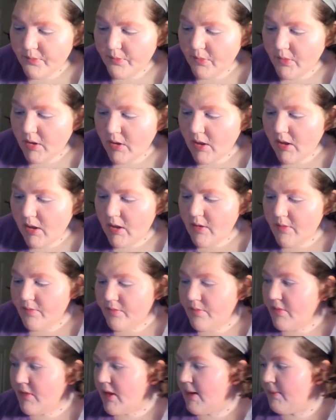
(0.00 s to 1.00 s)
Okay,
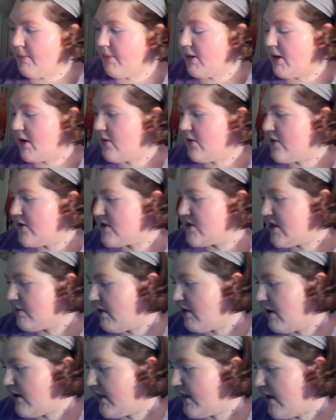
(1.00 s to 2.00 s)
and then I'm going to do the same
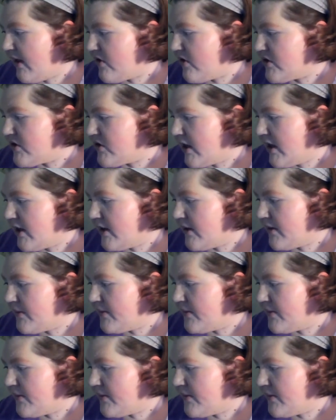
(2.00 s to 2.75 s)
thing on the other side.